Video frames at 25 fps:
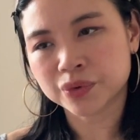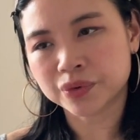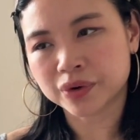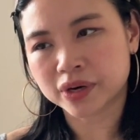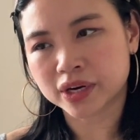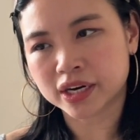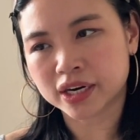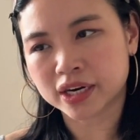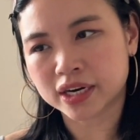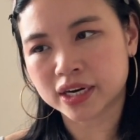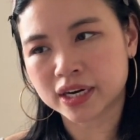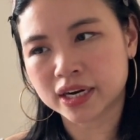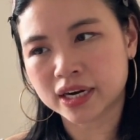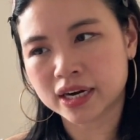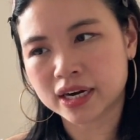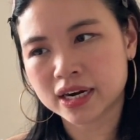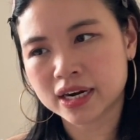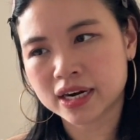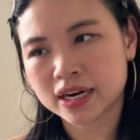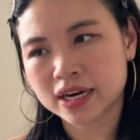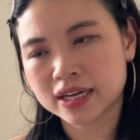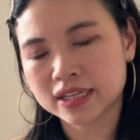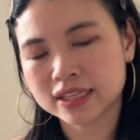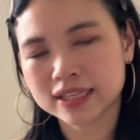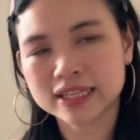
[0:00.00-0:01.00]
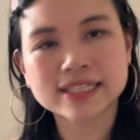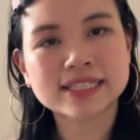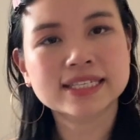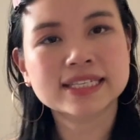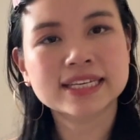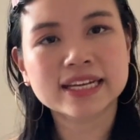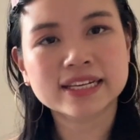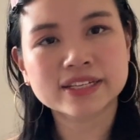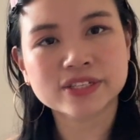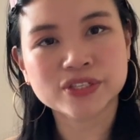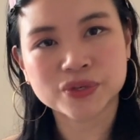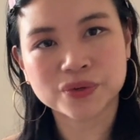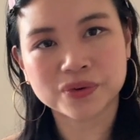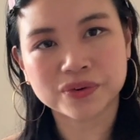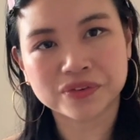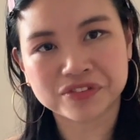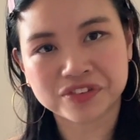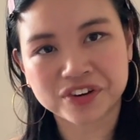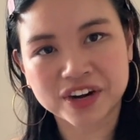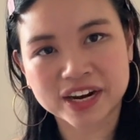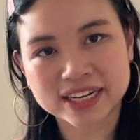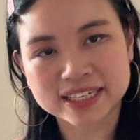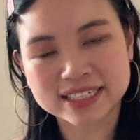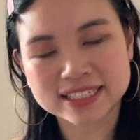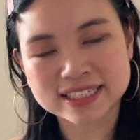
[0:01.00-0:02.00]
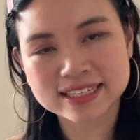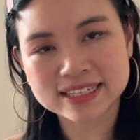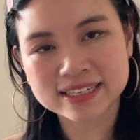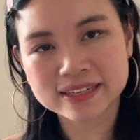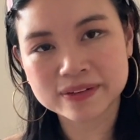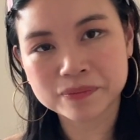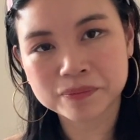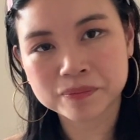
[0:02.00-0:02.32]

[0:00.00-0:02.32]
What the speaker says: are listening to a friend.